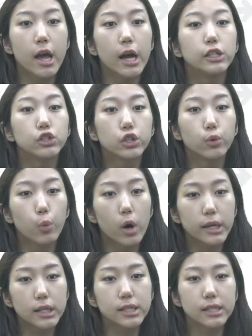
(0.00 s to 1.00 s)
and to
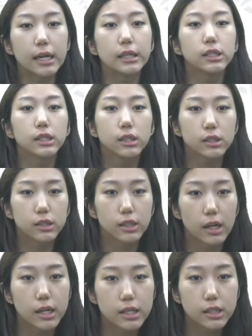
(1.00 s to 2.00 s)
what extent
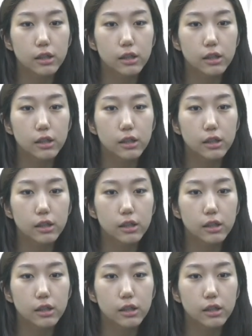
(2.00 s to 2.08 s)
does